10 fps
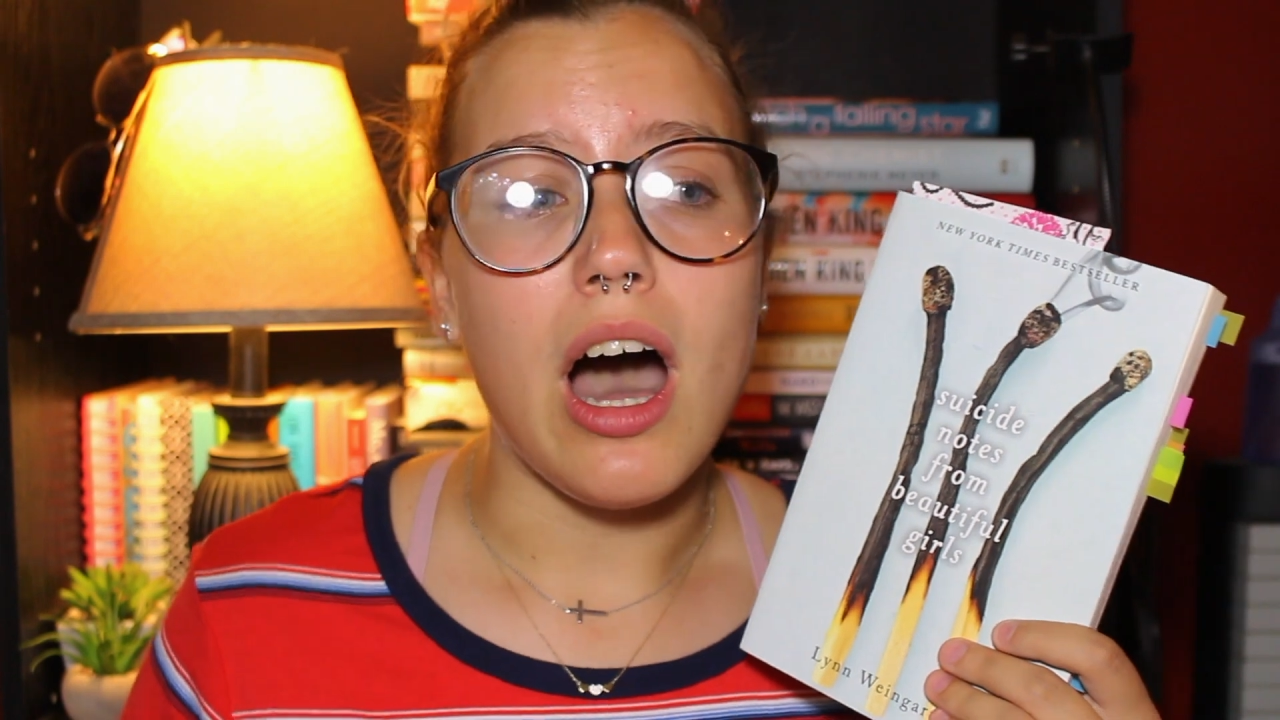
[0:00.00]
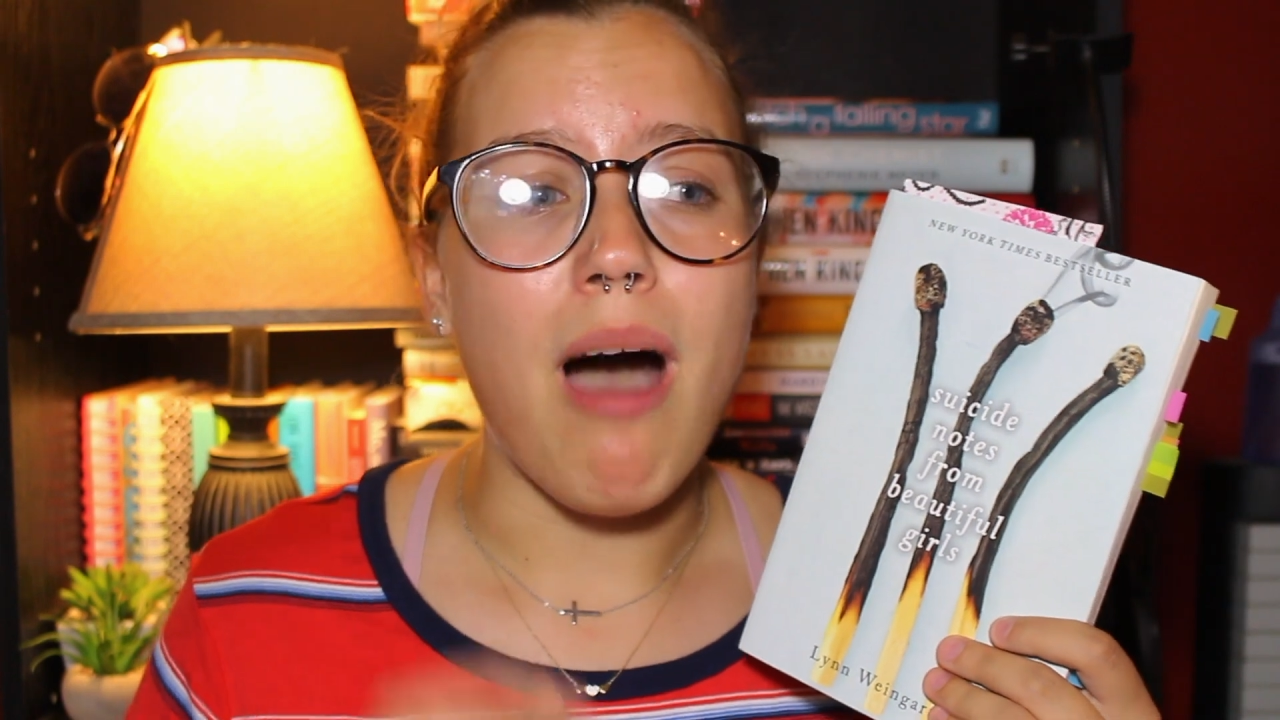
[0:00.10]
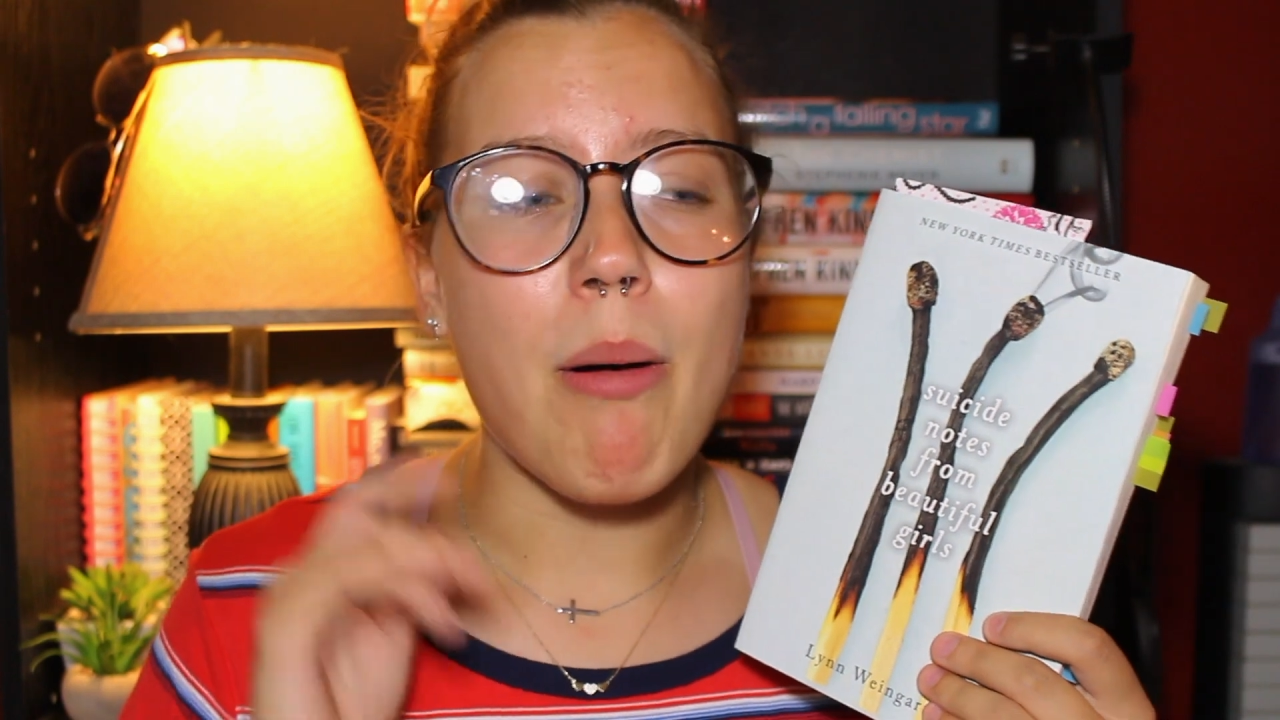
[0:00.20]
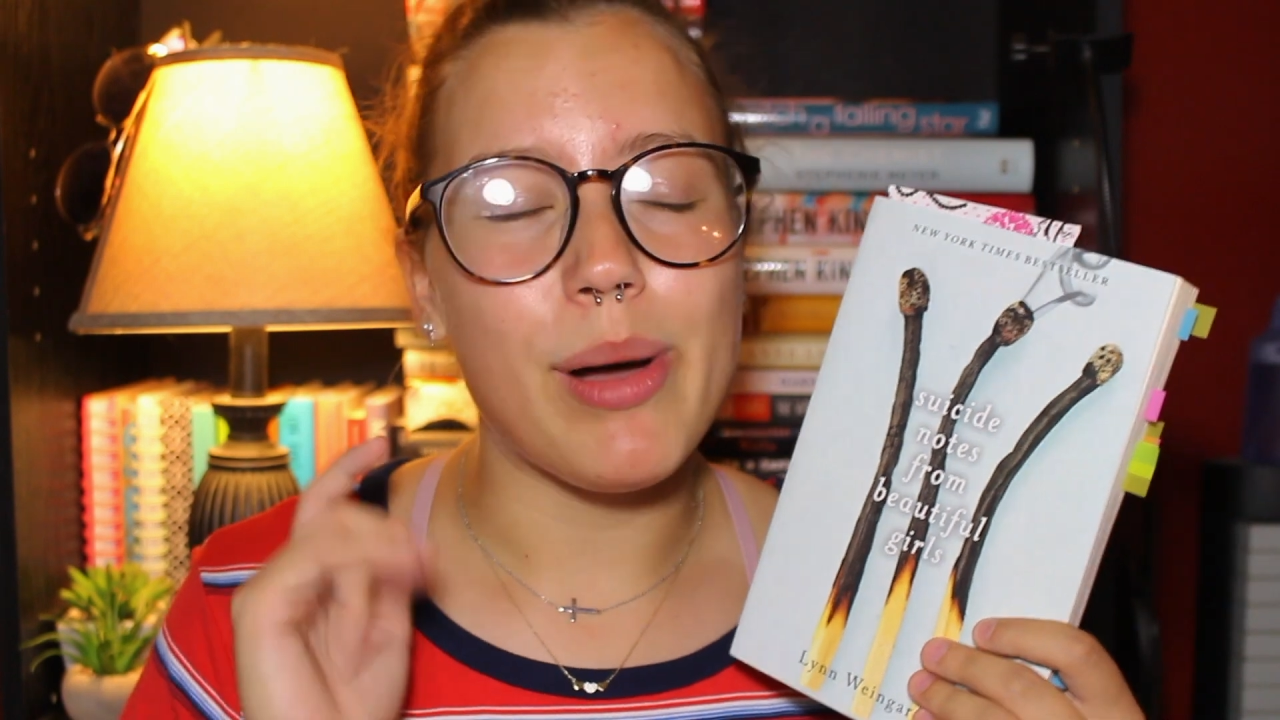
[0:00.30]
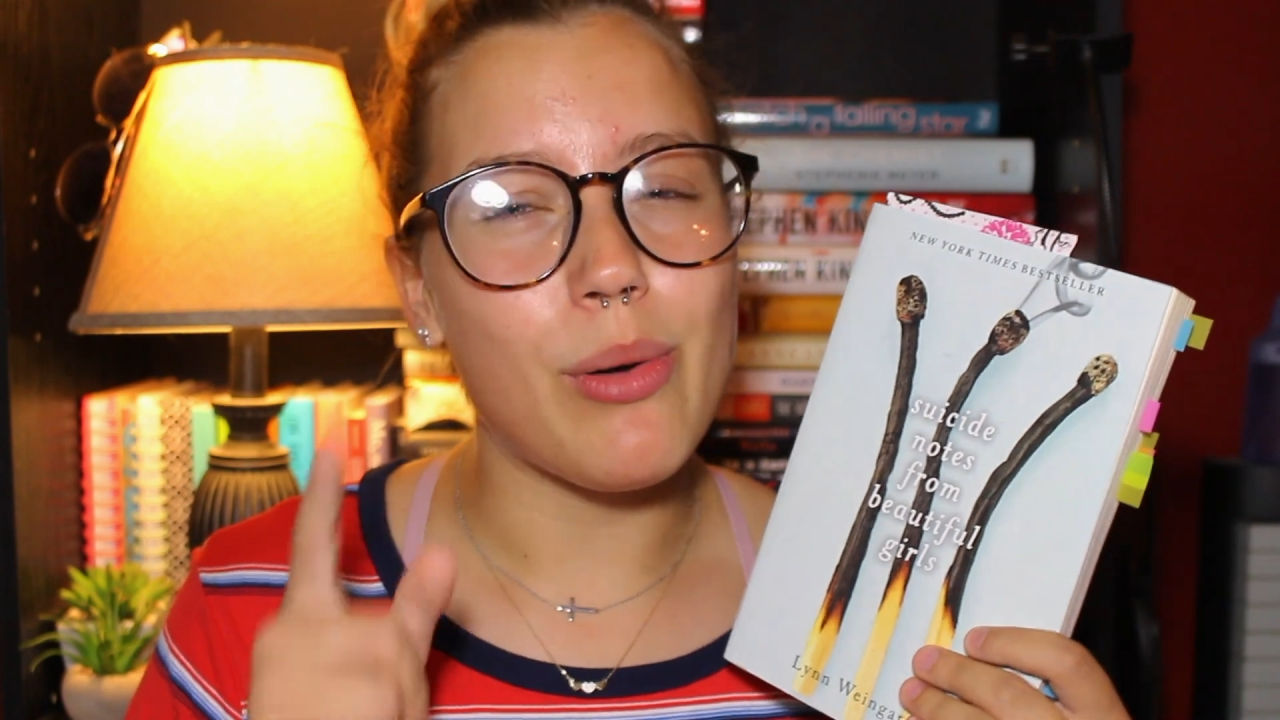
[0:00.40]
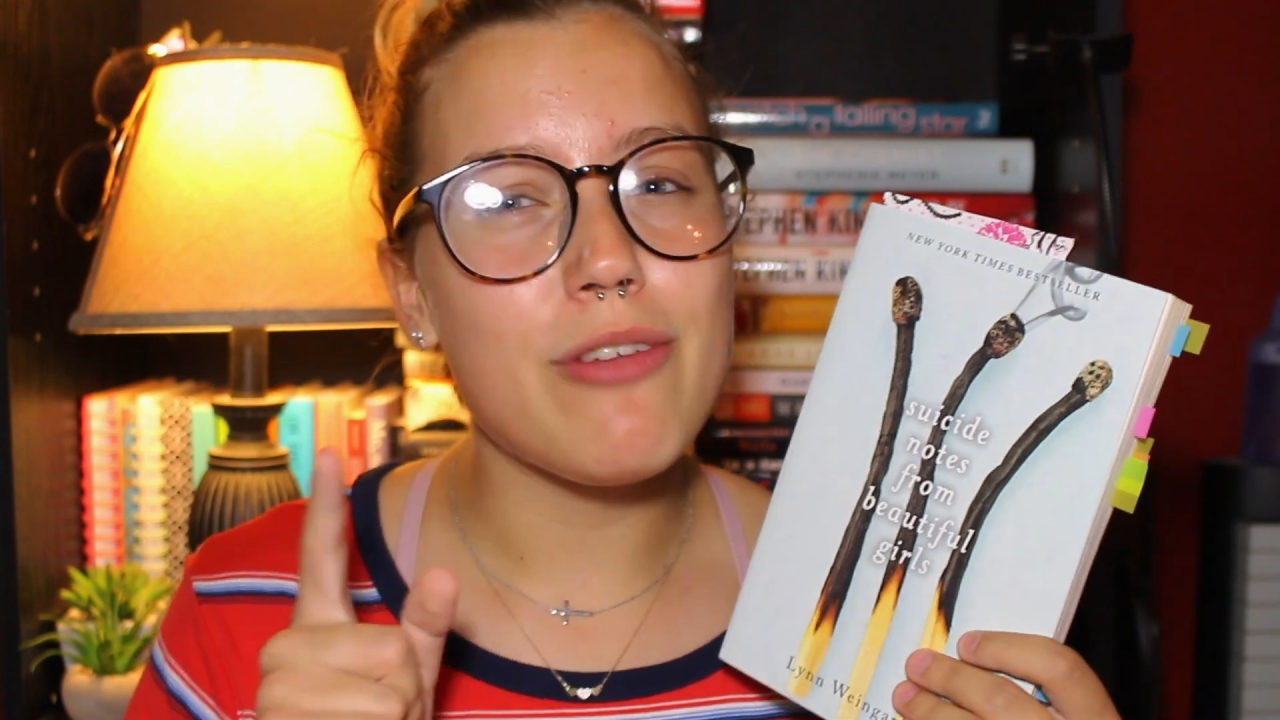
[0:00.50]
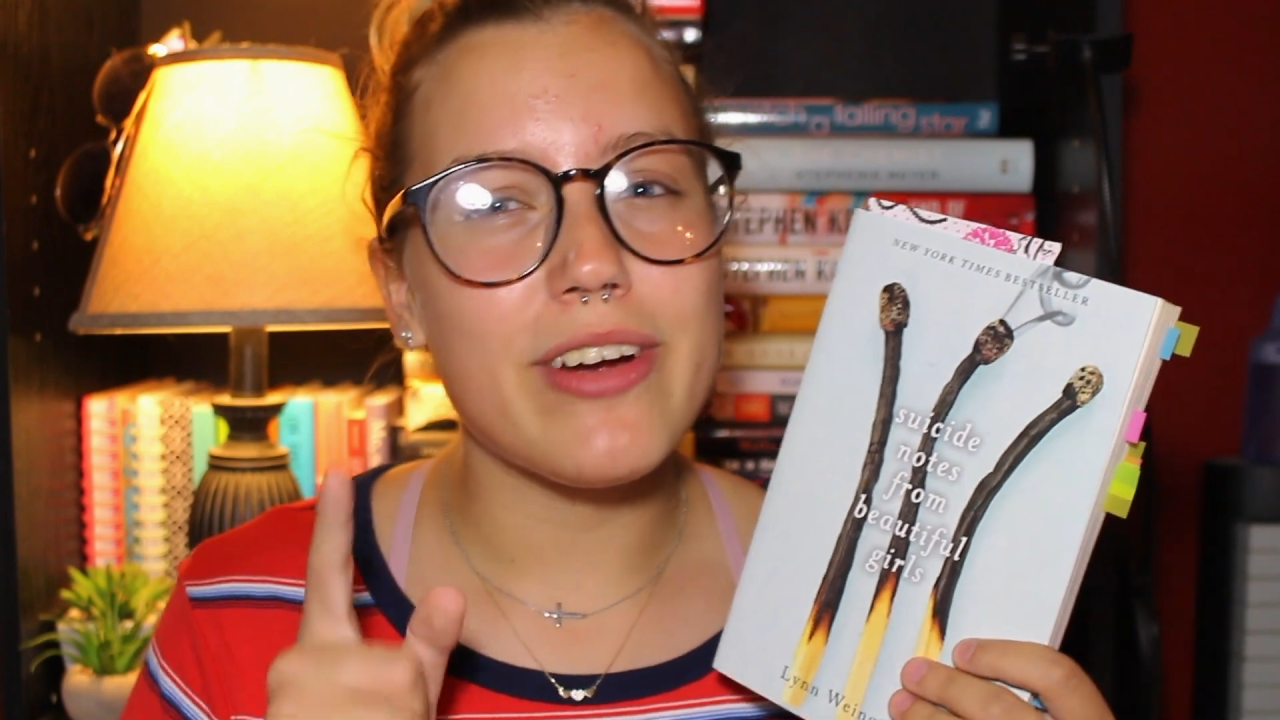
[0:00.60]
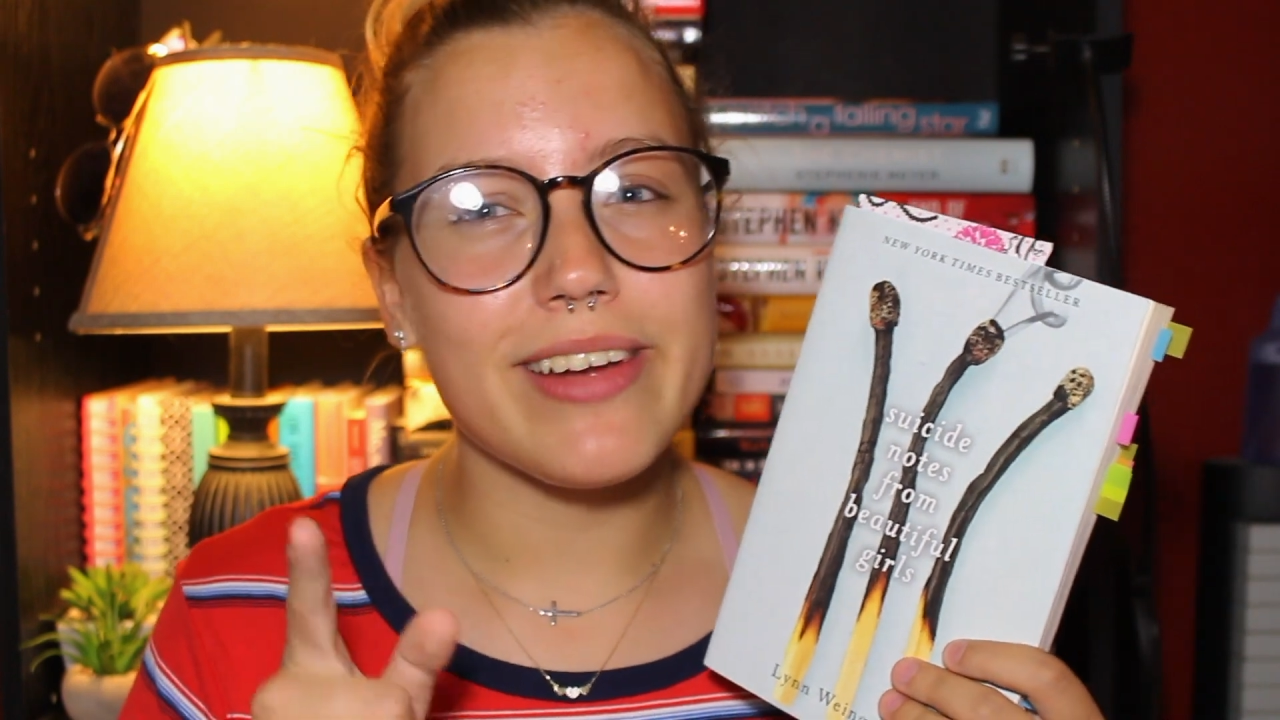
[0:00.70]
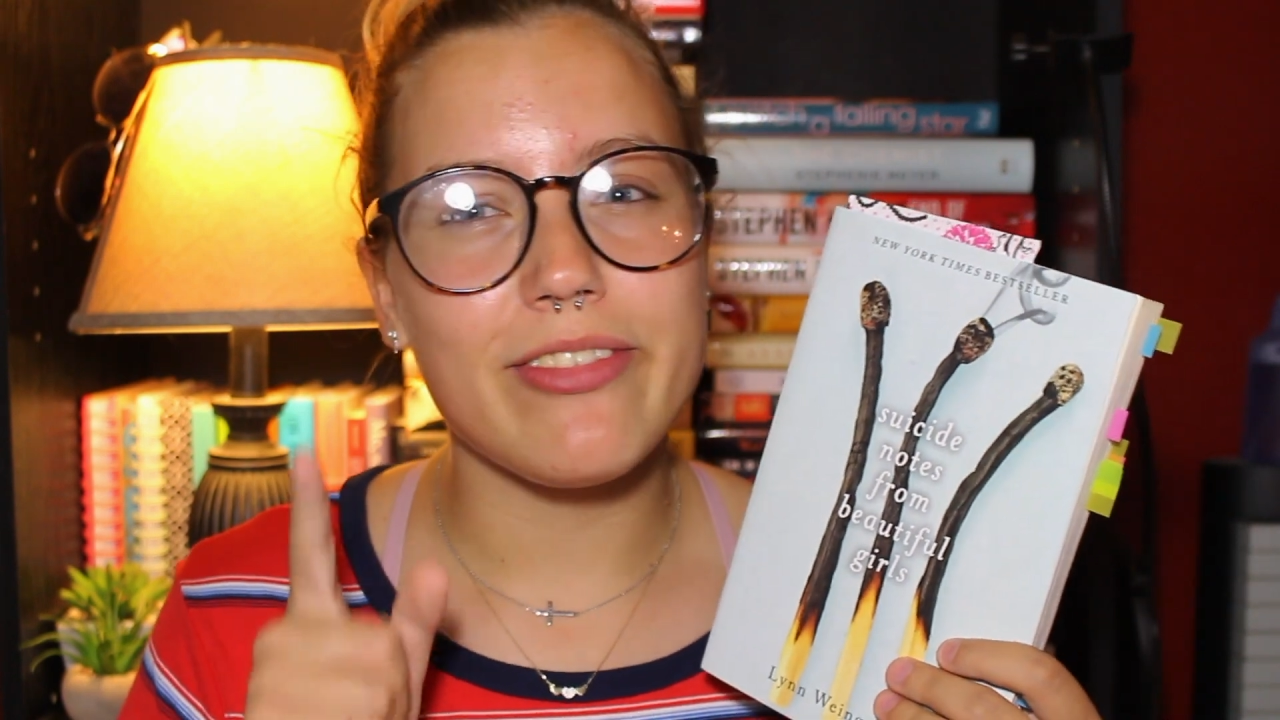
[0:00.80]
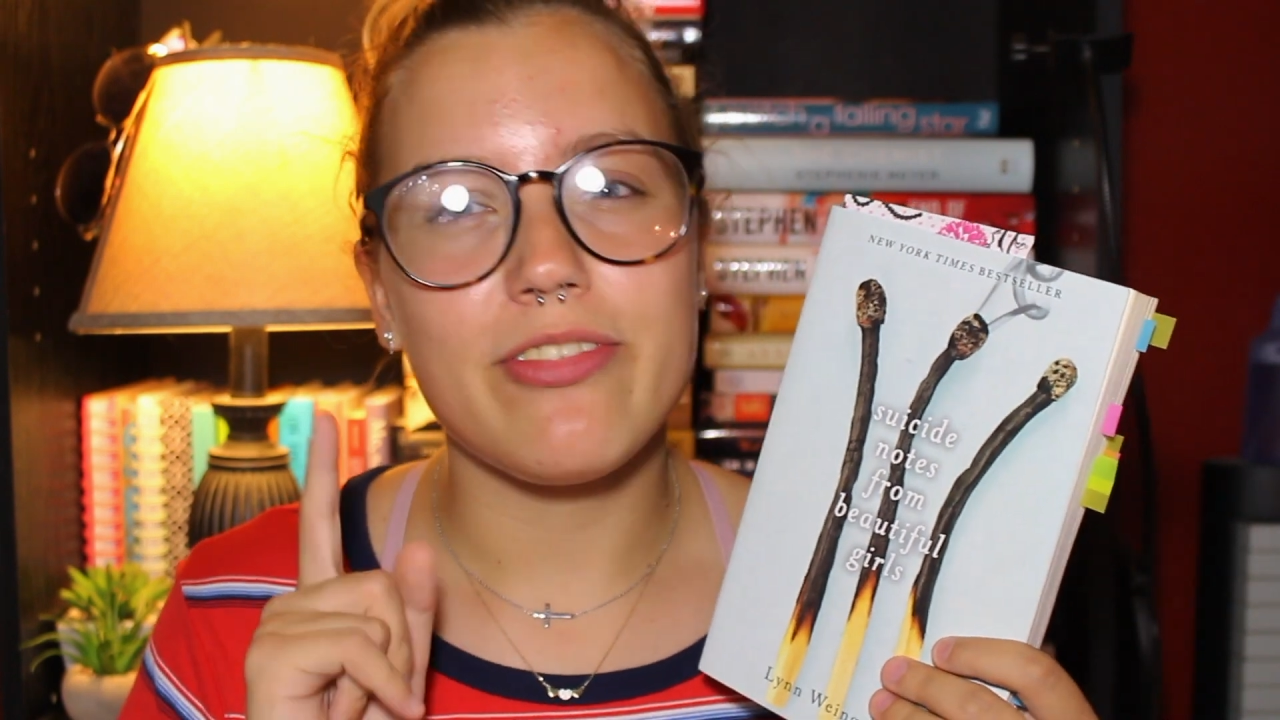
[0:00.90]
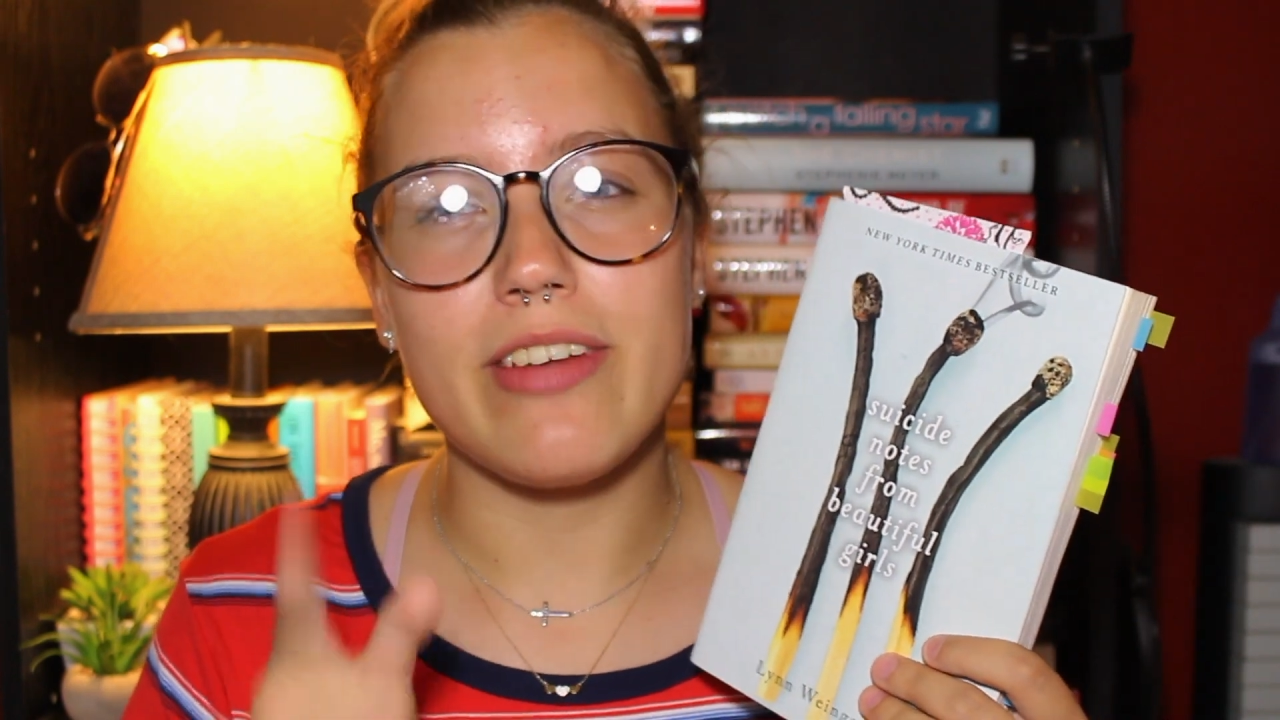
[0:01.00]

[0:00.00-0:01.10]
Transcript: My one very